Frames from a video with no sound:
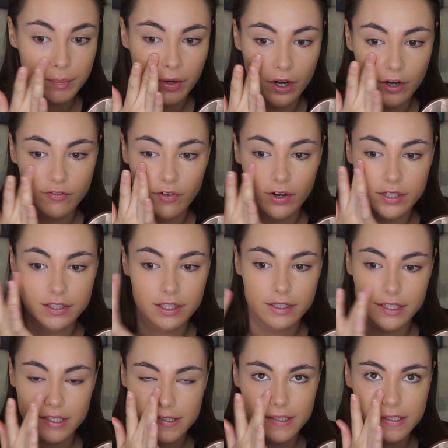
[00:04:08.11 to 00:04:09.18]
but I find that
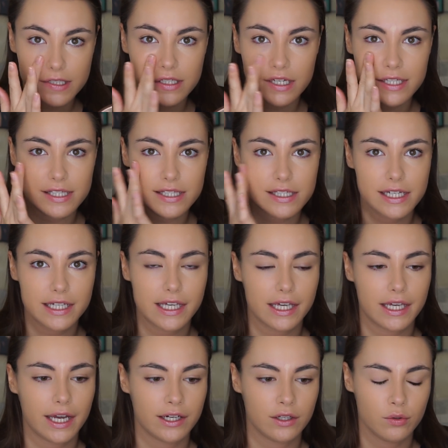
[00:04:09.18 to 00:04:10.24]
this isn't as
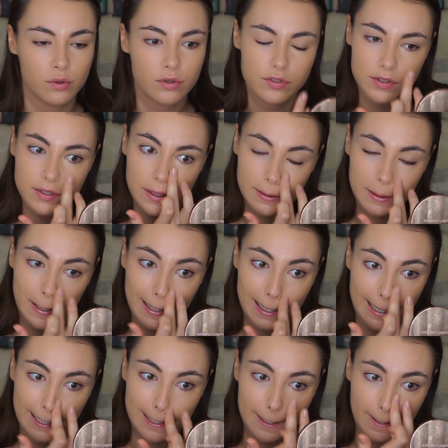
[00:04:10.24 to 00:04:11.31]
sticky and it also doesn't
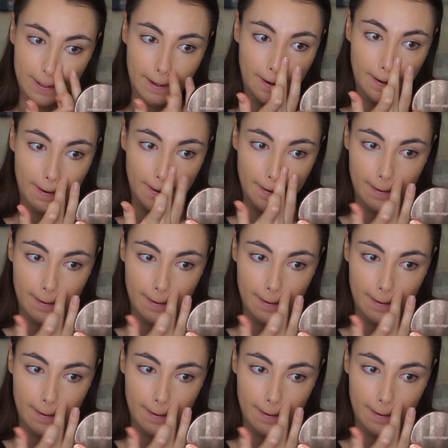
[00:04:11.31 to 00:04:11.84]
cling to